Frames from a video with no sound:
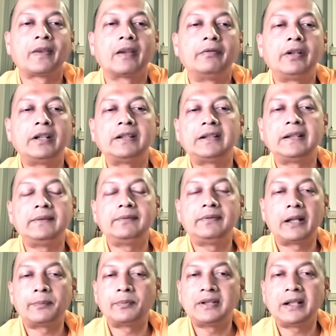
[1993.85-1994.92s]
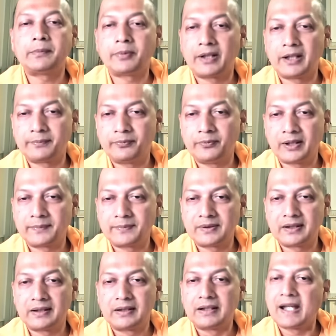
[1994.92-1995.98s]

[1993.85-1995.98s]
Vritti Vyapti and Phala Vyapti.